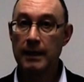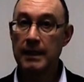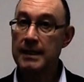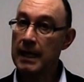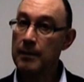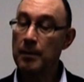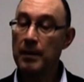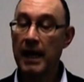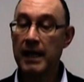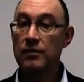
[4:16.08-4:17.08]
The same
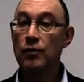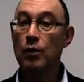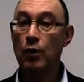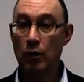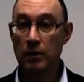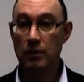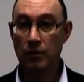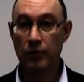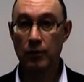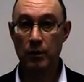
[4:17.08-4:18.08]
applies for girls,
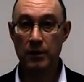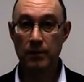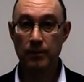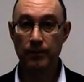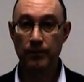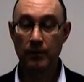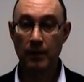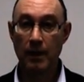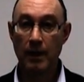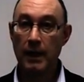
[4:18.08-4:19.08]
of course.
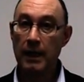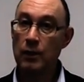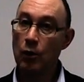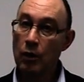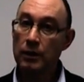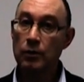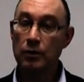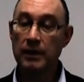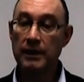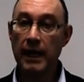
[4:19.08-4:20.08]
In order
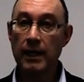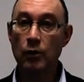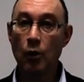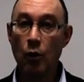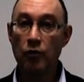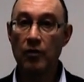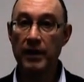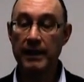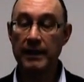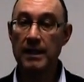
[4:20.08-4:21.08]
to detect
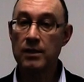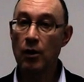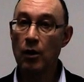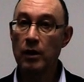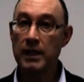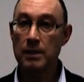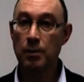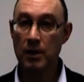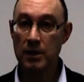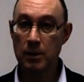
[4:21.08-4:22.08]
overweight as early as
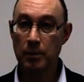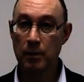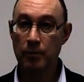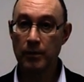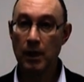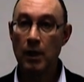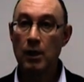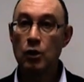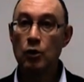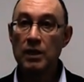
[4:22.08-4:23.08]
possible,
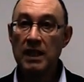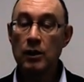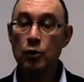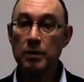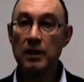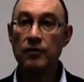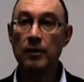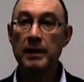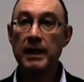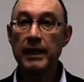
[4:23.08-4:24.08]
you need to be
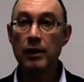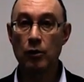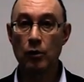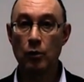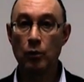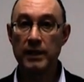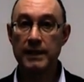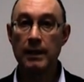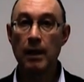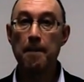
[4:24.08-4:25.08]
familiar
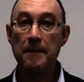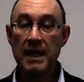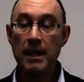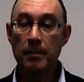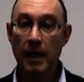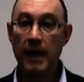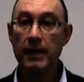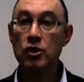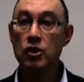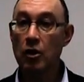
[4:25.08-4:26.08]
with
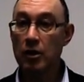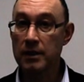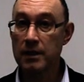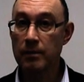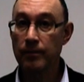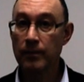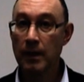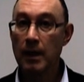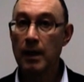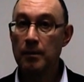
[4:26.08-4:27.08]
BMI charts.
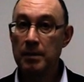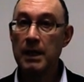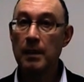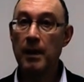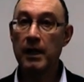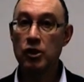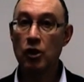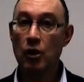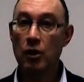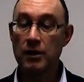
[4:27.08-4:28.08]
BMI
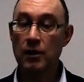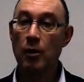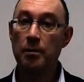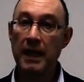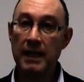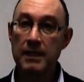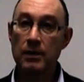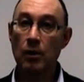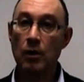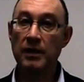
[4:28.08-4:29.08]
charts are
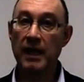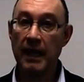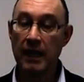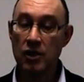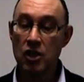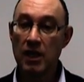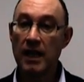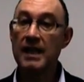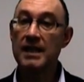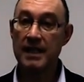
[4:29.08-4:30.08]
based on age
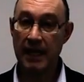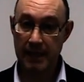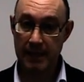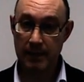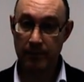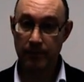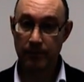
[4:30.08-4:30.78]
and sex.